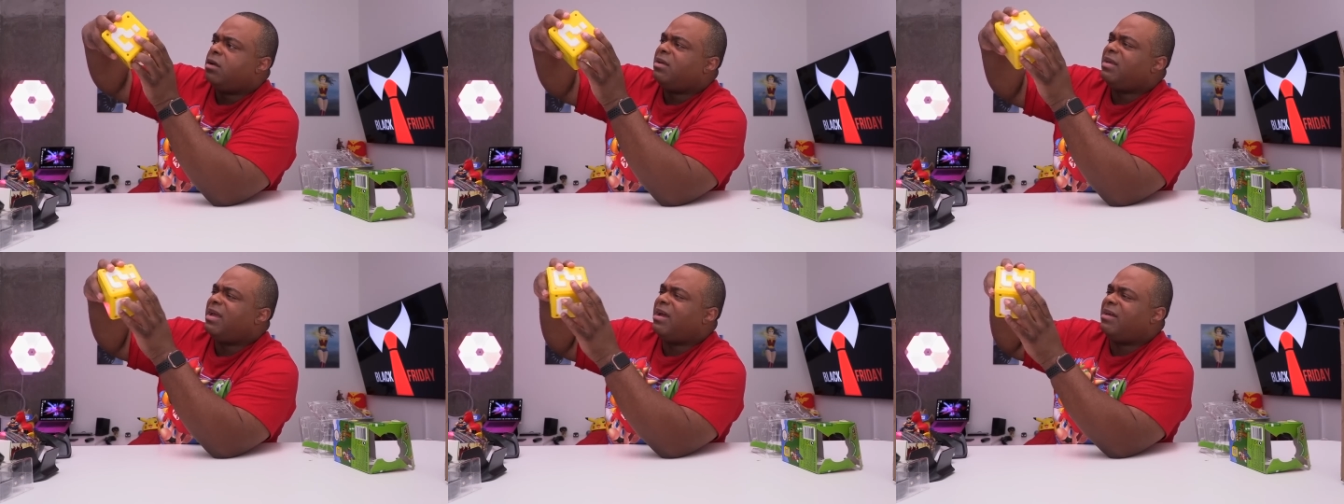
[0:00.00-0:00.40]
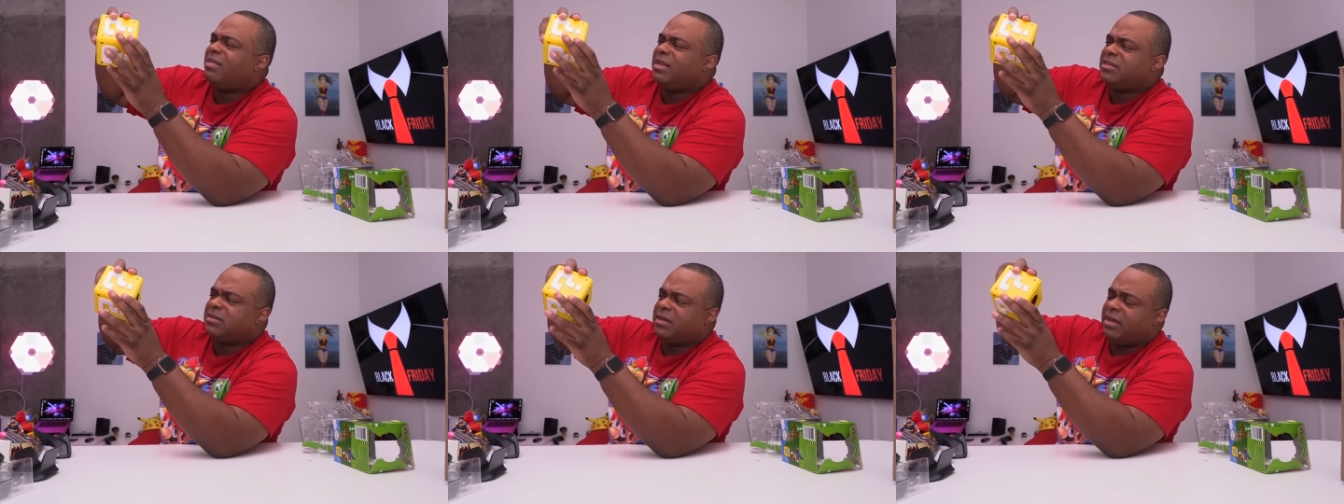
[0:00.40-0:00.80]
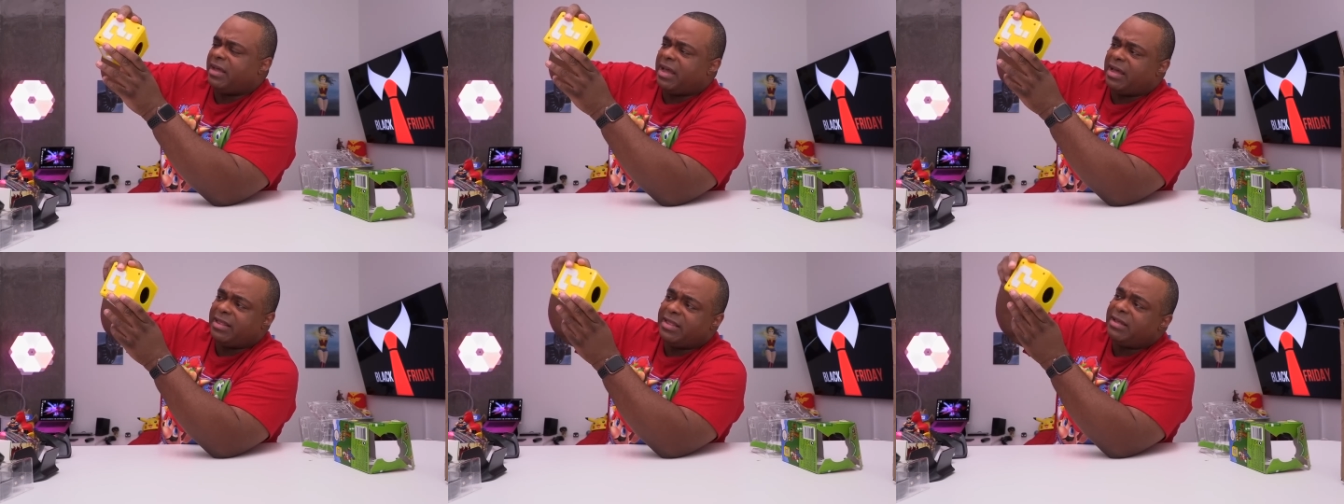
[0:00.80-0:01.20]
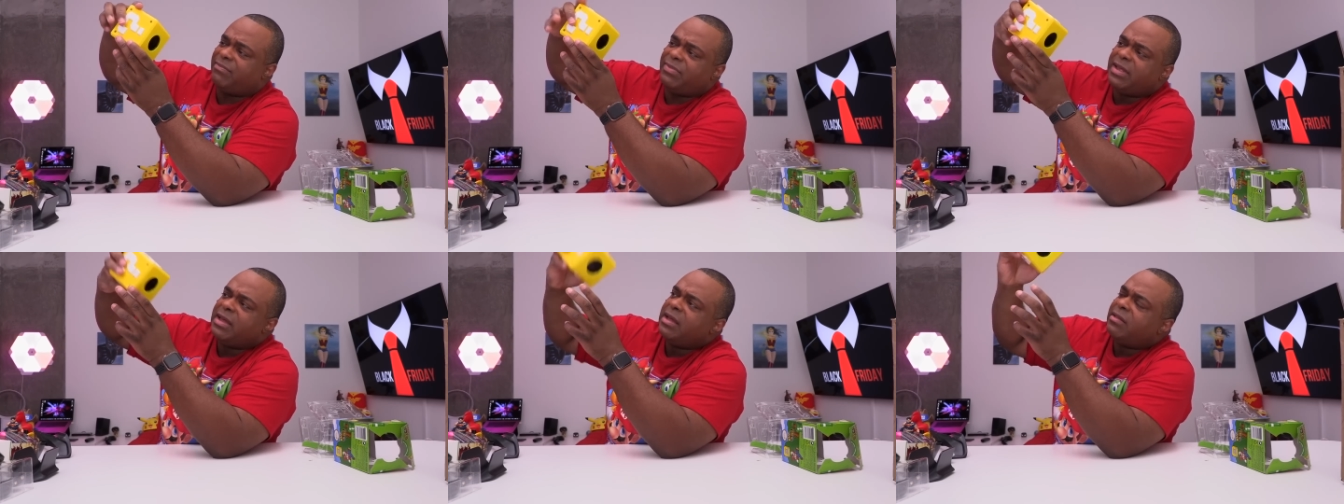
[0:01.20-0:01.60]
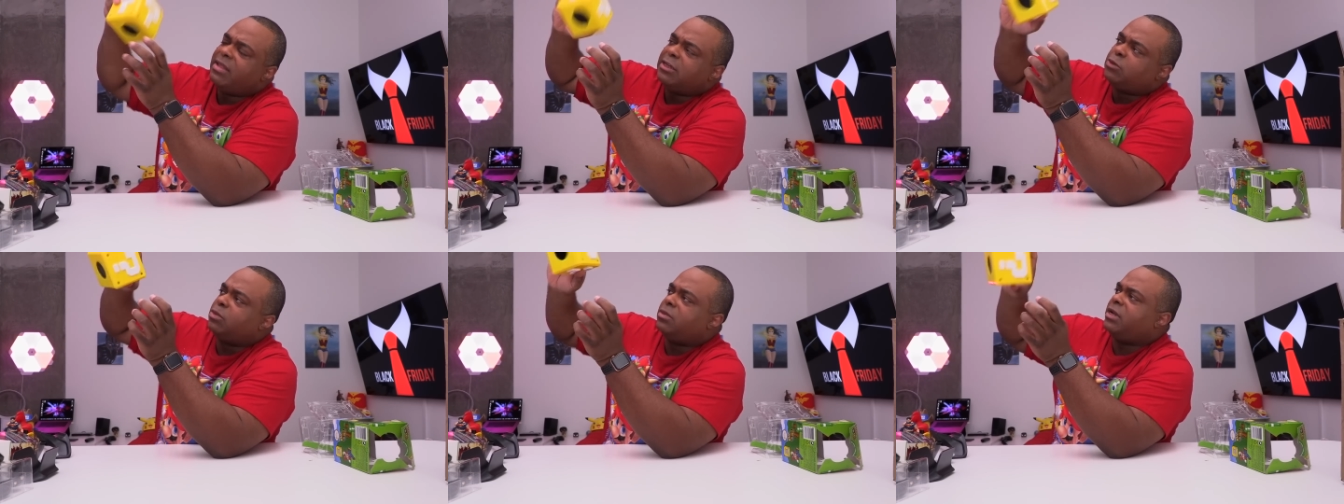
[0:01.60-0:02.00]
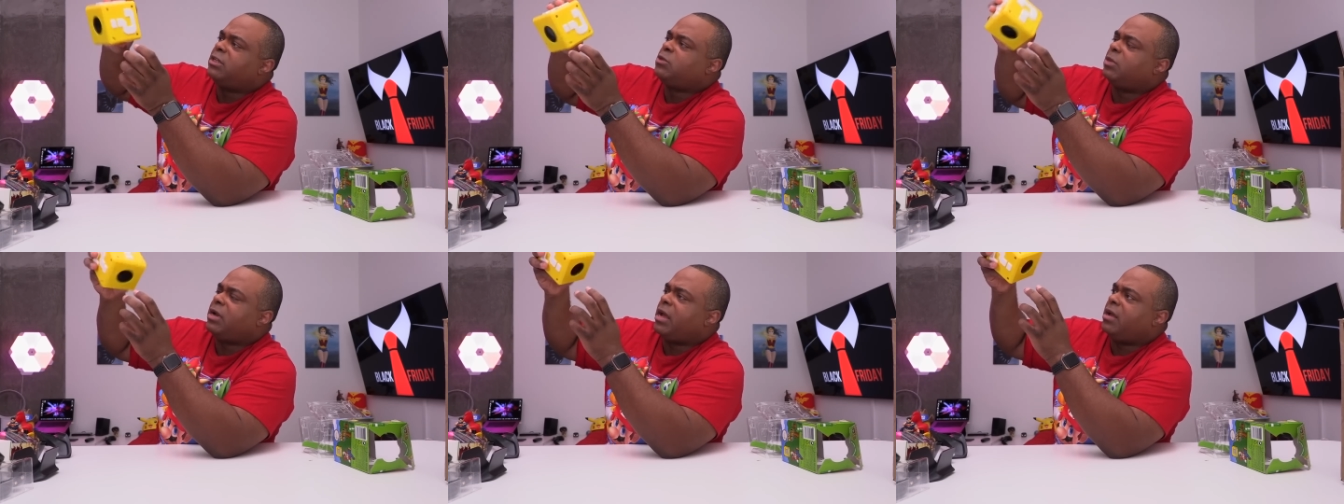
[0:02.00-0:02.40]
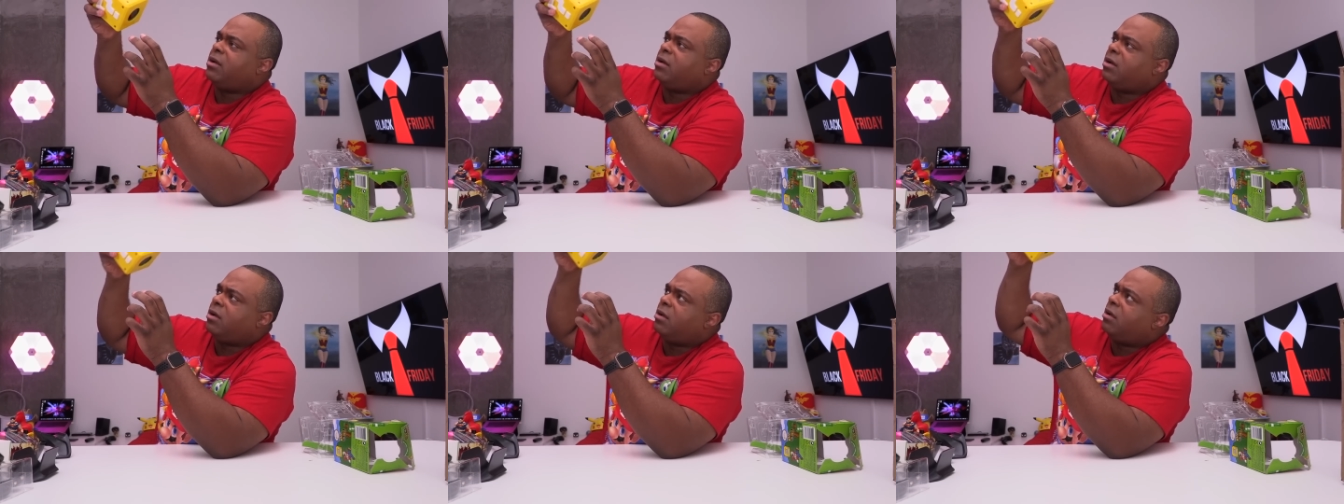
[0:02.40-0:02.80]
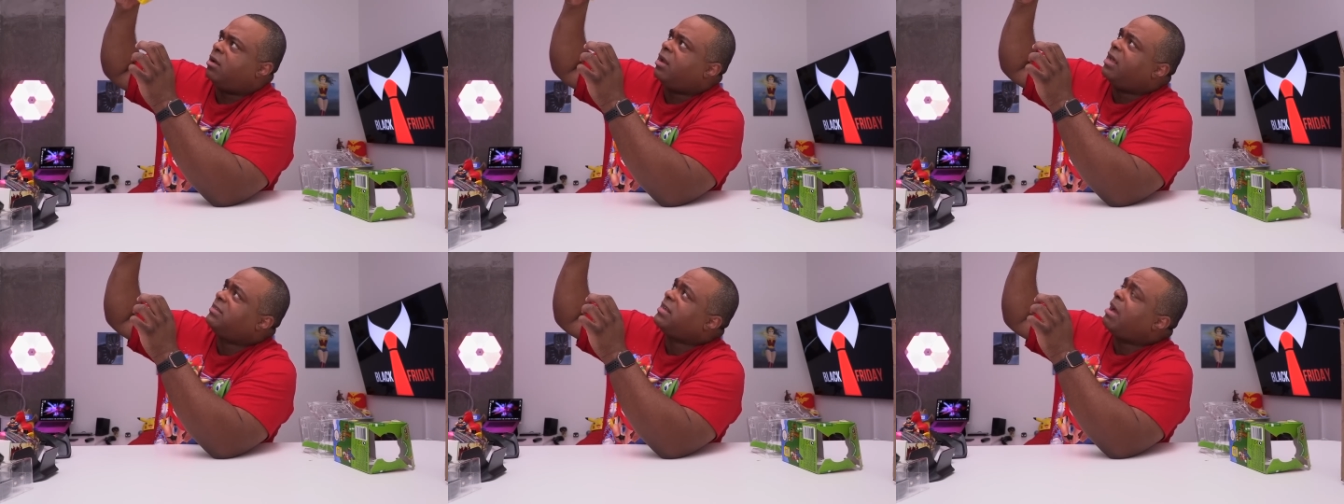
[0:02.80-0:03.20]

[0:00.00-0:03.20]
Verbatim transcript: Yeah, this uh, yeah, th- this one this one ain't uh unless